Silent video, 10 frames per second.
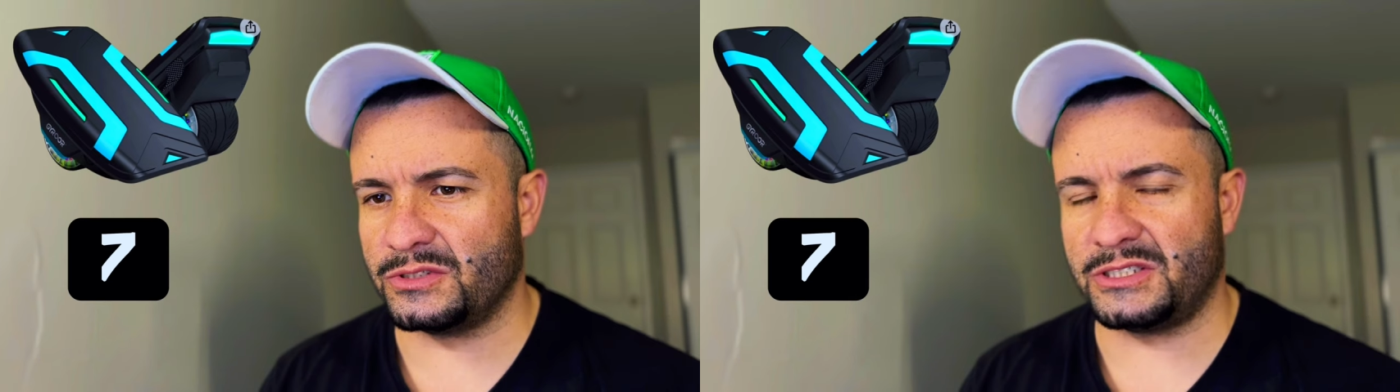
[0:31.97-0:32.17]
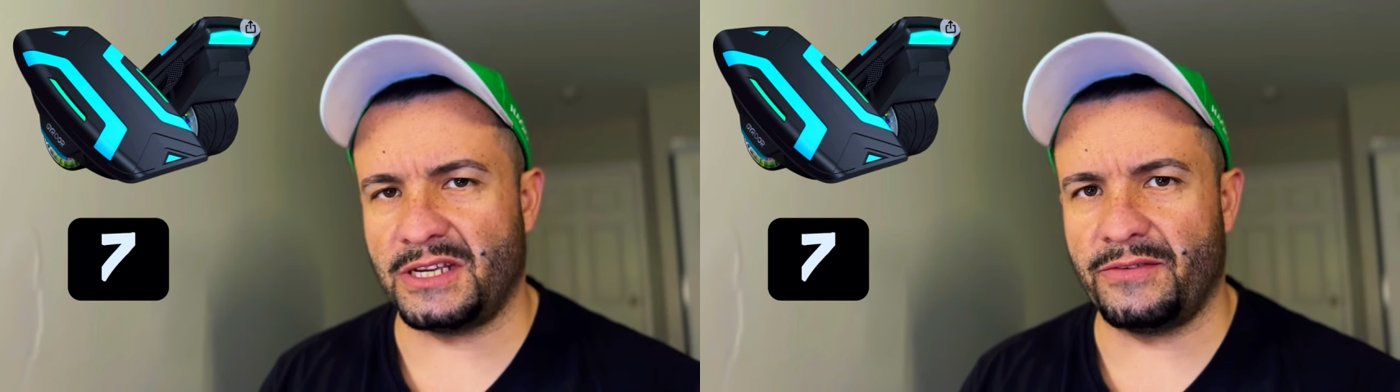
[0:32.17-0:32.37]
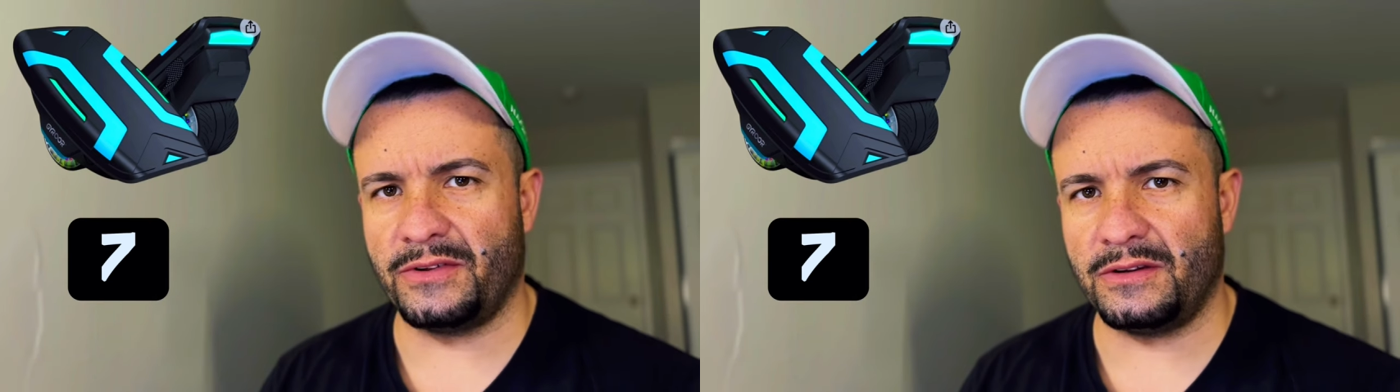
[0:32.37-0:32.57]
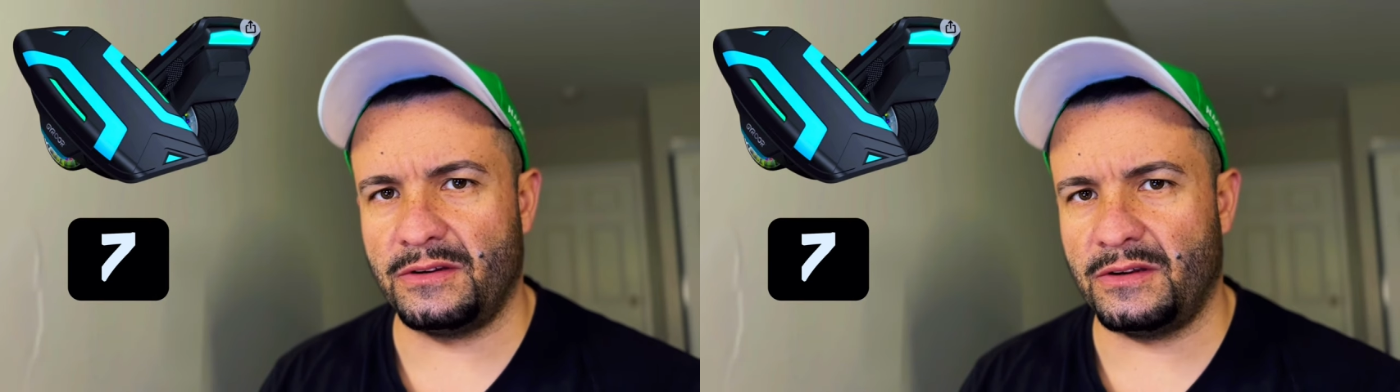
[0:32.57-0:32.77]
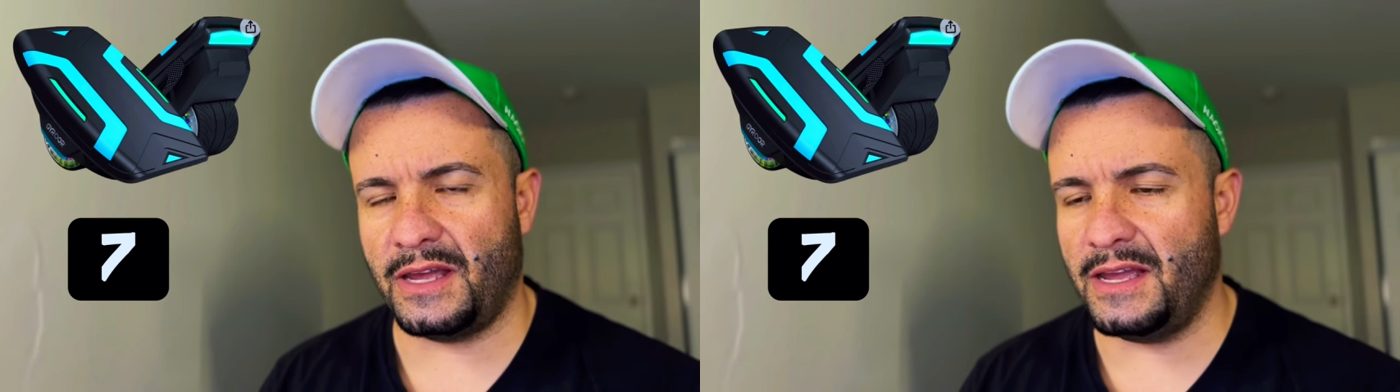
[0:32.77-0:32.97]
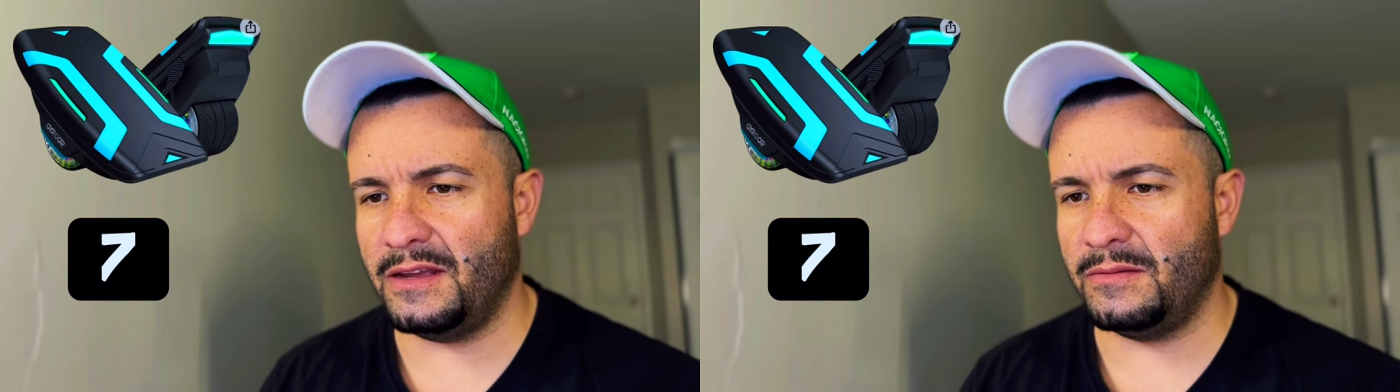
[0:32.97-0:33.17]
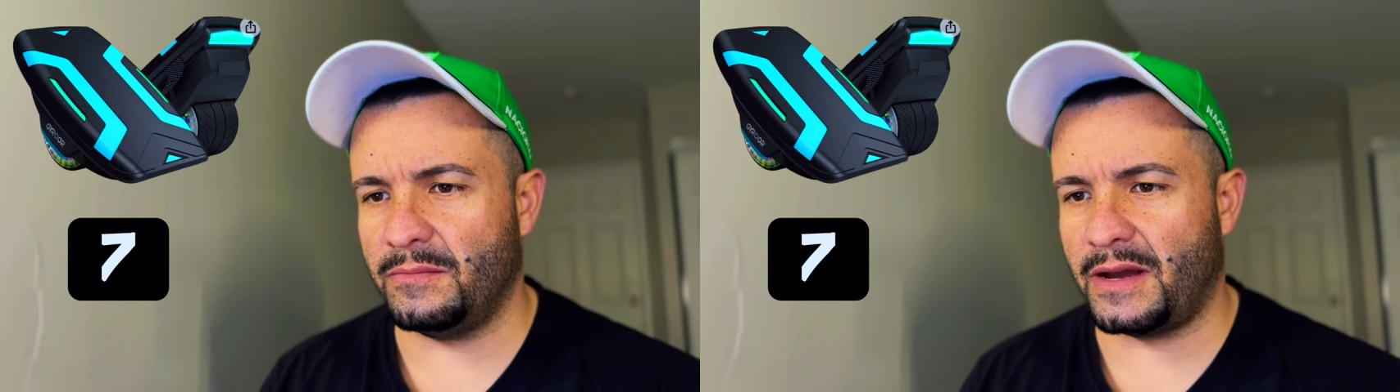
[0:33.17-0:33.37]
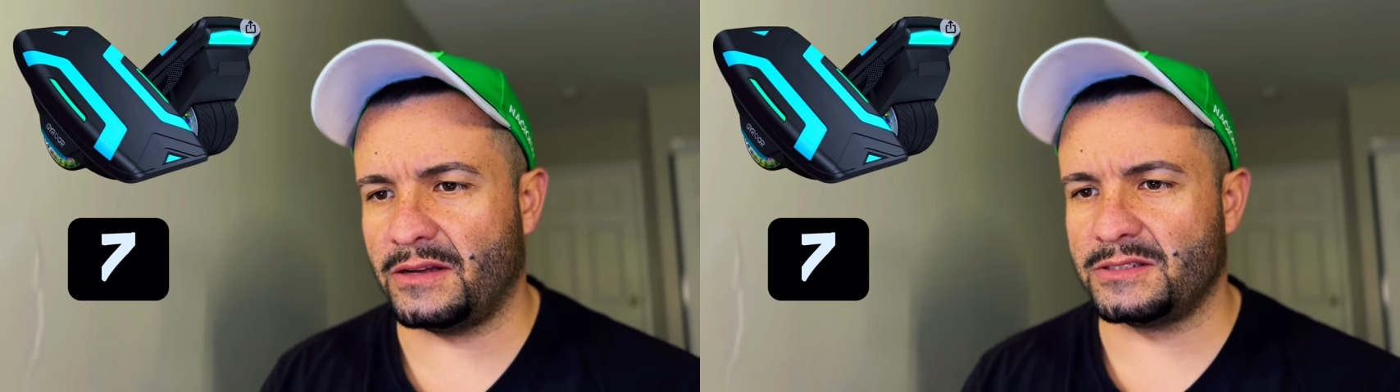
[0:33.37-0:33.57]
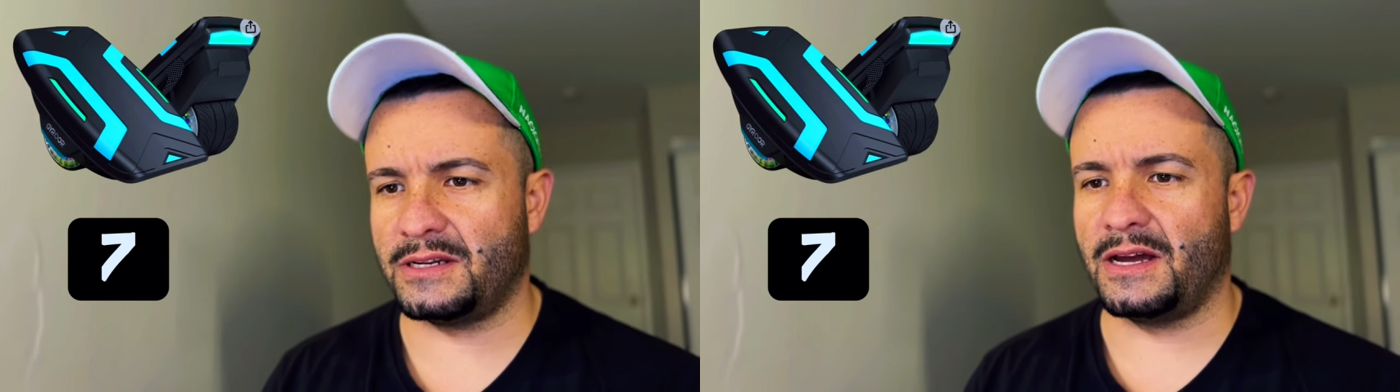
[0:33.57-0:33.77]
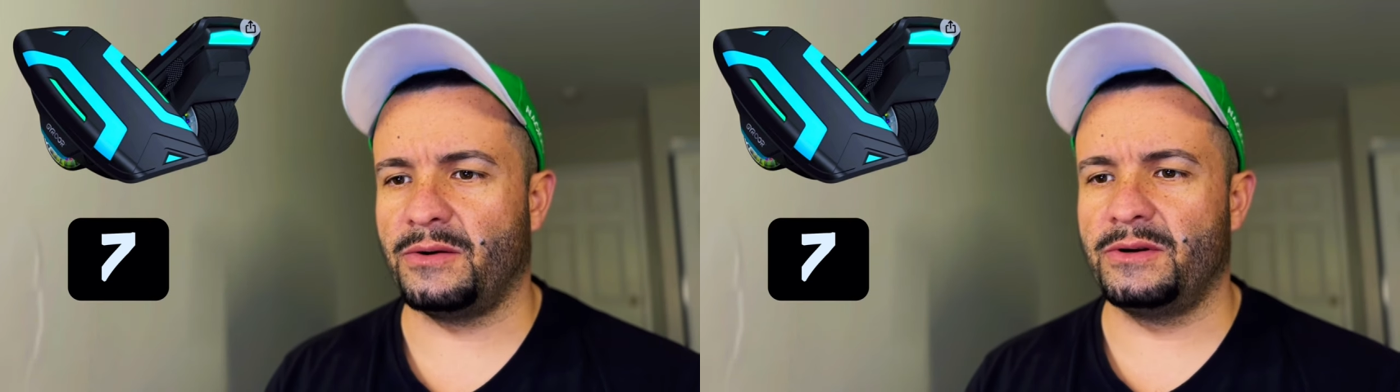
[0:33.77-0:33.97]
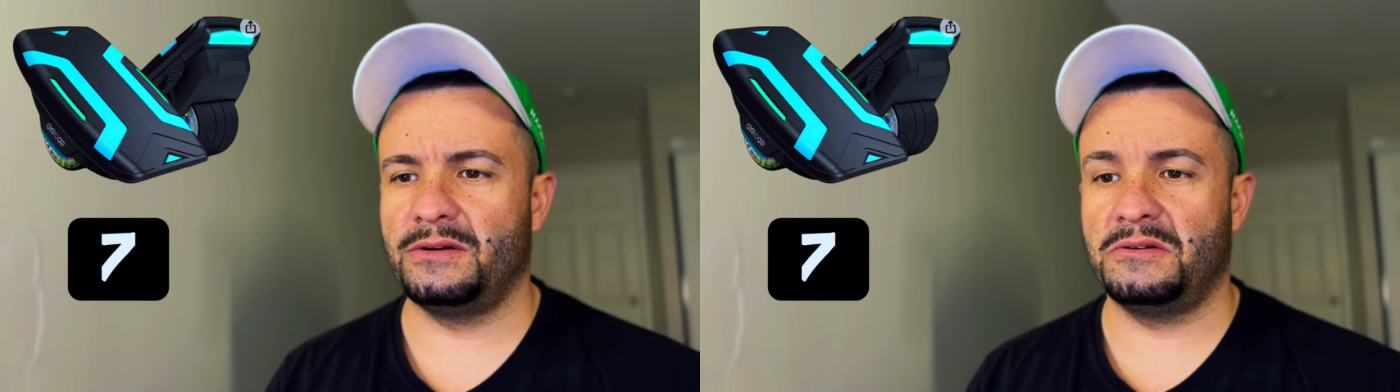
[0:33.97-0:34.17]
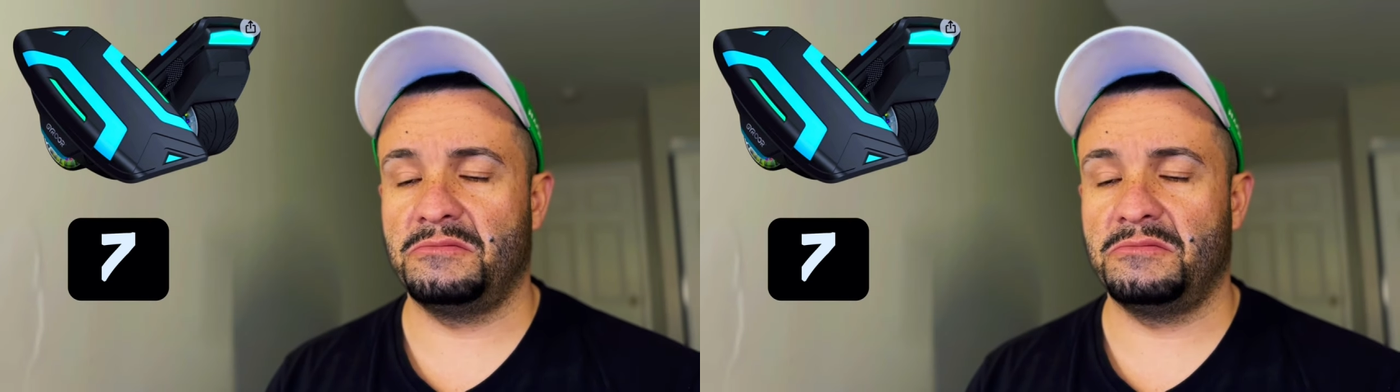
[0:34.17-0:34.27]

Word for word: seven, eight miles an hour.